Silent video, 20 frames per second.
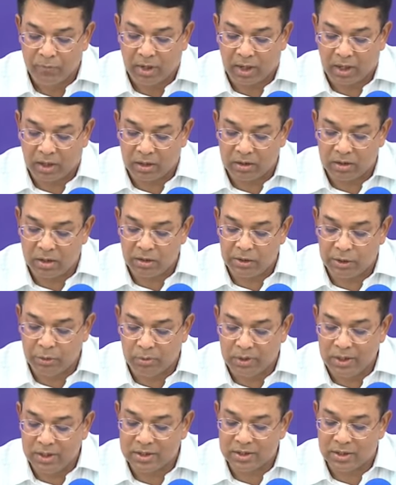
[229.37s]
and other
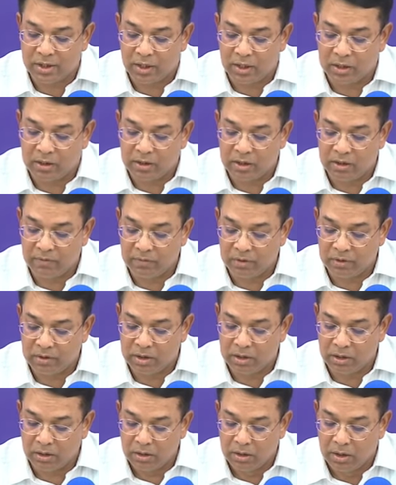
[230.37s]
duties connected with
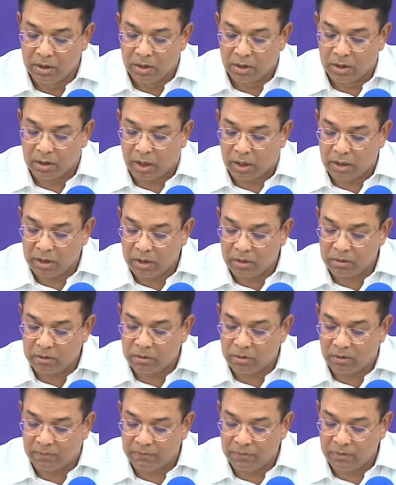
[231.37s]
the
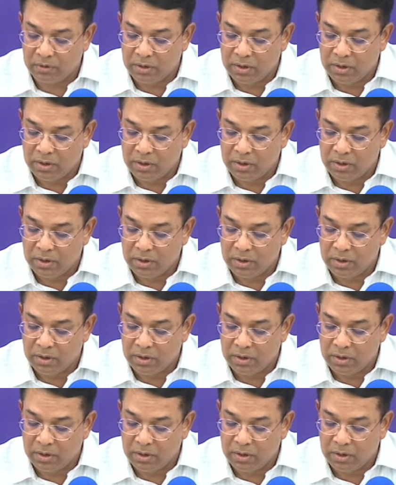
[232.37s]
conduct of